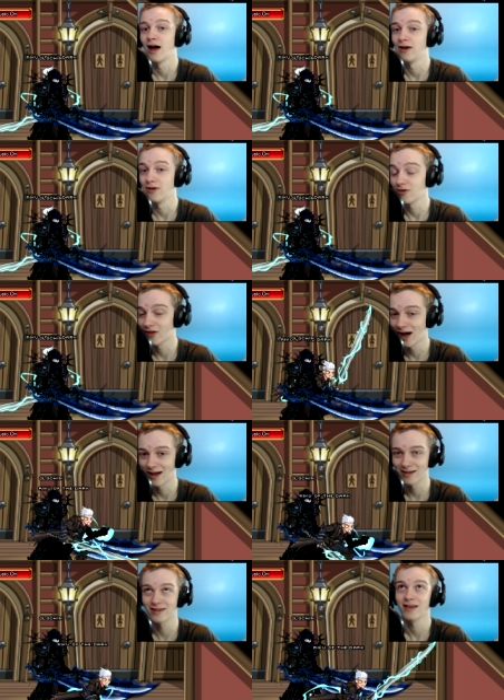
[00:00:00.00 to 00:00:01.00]
a new
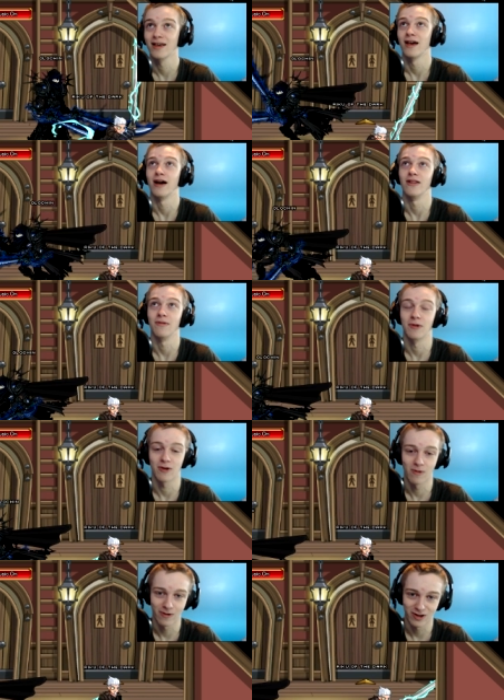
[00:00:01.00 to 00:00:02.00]
class, a
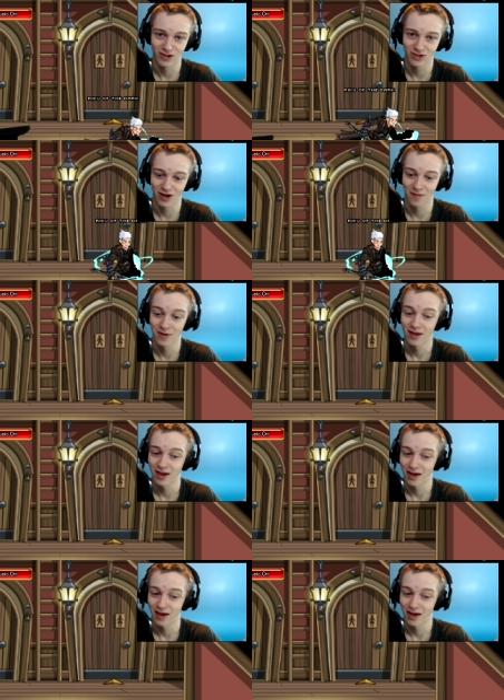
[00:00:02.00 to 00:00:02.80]
limited quantity shop,